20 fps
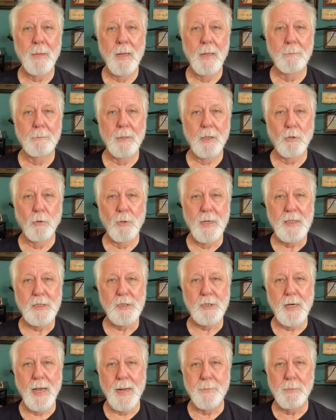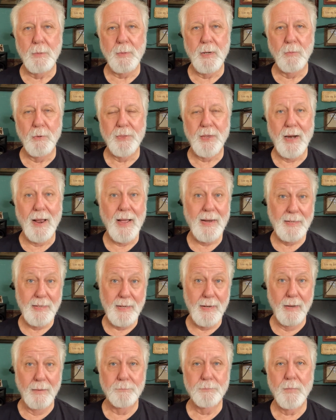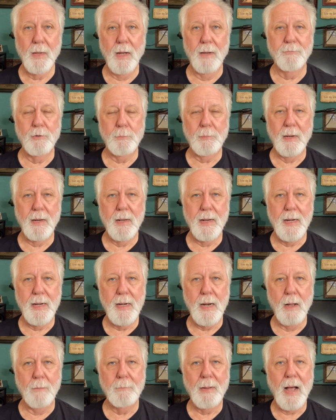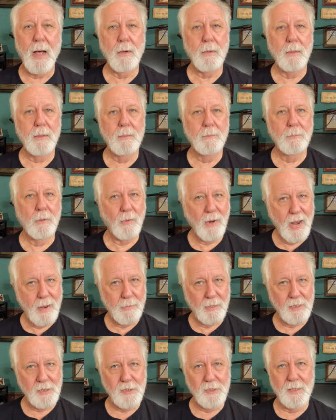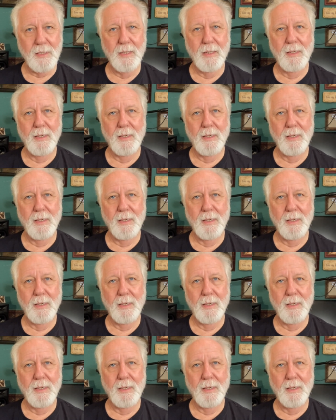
But Chris came to me with an idea of a play about Barabbas.